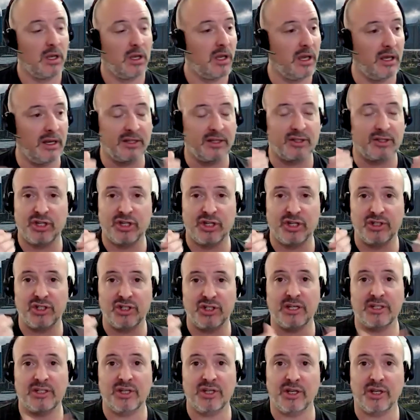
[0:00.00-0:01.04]
and it's ching
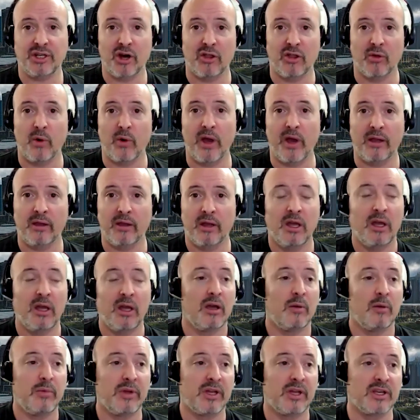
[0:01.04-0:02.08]
ching ching all the way.
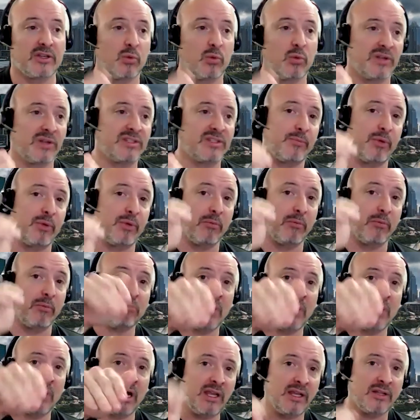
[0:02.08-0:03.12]
Because once they put
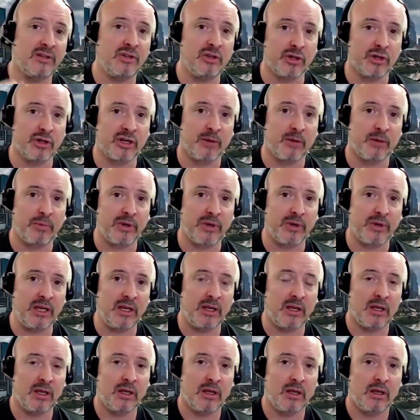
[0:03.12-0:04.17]
money into your company,
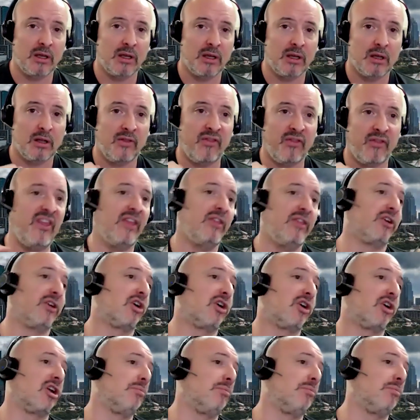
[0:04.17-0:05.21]
then they're
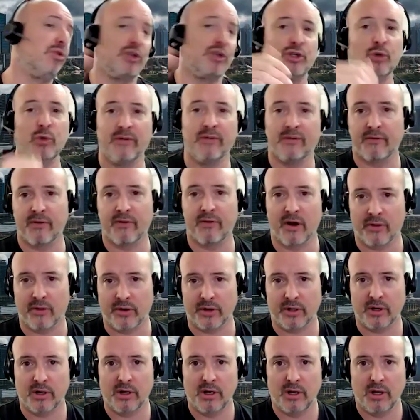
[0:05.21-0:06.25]
going to push you even
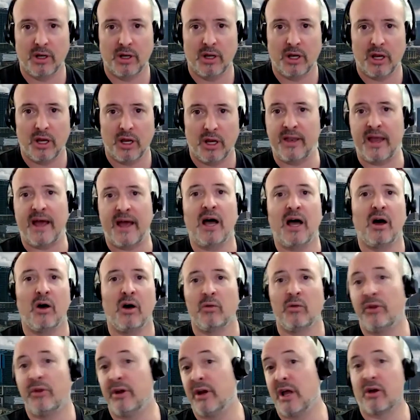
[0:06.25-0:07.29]
farther. And now
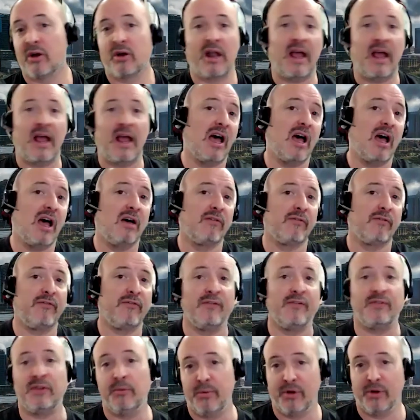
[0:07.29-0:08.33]
they're not going to have
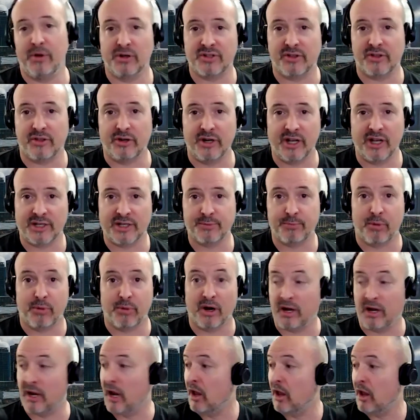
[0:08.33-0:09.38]
fifty beers at their next
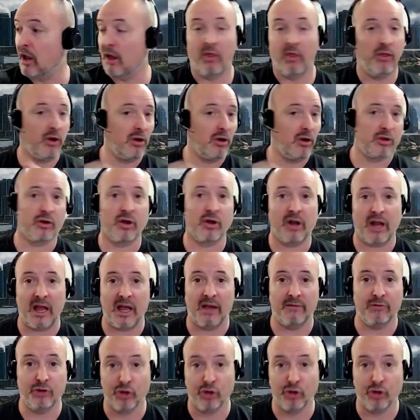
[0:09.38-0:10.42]
party. They're only going to
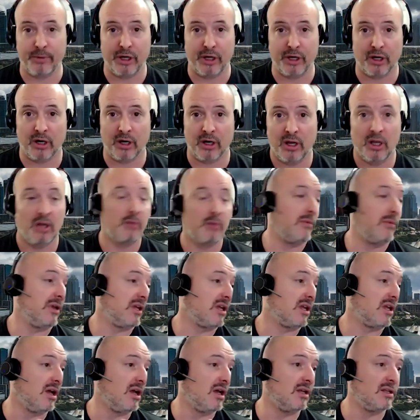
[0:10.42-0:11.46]
have your beer,
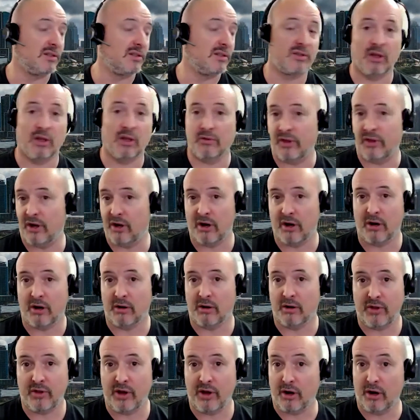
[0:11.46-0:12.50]
because
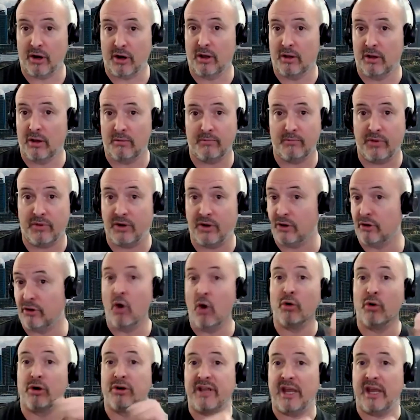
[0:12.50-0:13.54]
they're they're a, they're an
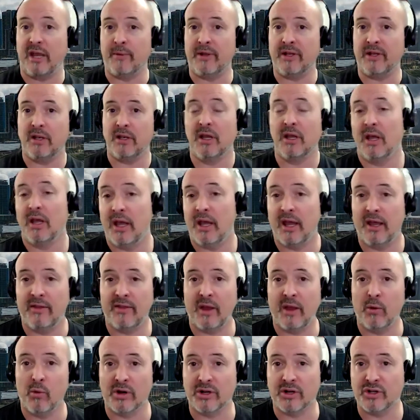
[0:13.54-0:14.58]
owner, damn it, and
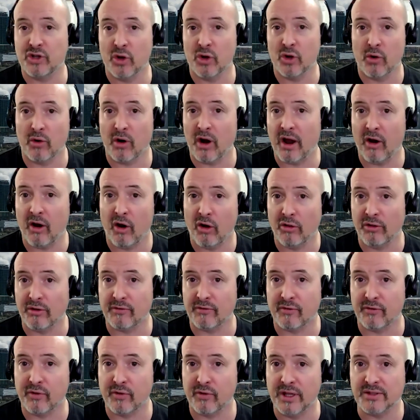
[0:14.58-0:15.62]
they want to show all their
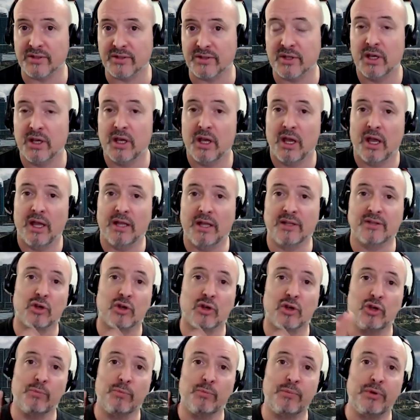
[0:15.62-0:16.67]
friends. And so
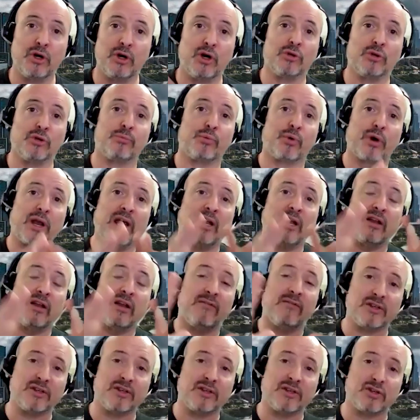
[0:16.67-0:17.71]
you build brand
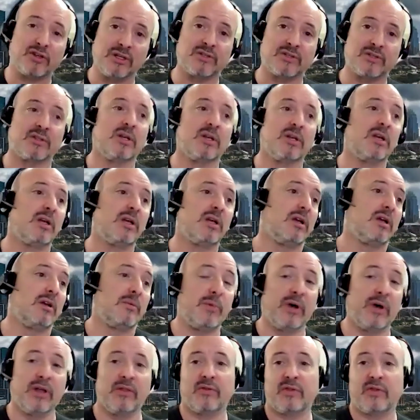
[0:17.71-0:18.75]
evangelists.
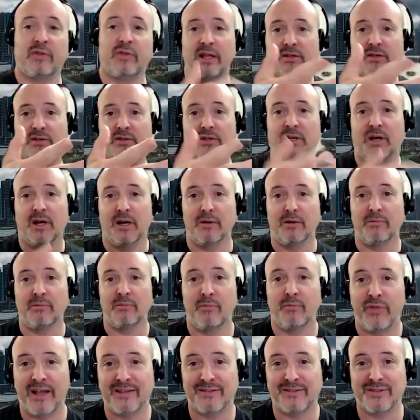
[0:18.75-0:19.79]
But that's uh,
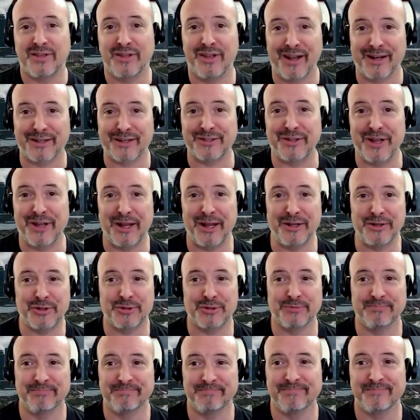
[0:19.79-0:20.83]
that's the next
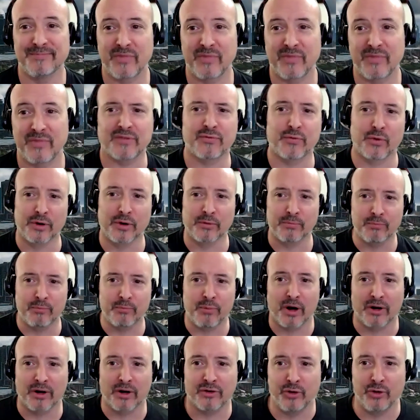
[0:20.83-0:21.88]
stage. That's for
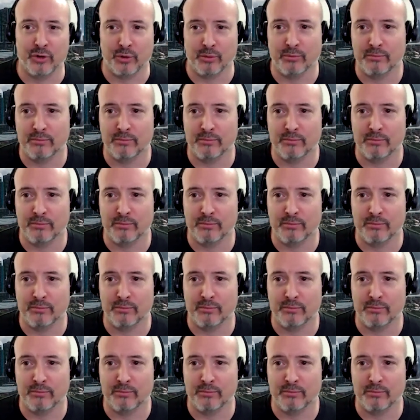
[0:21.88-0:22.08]
part two.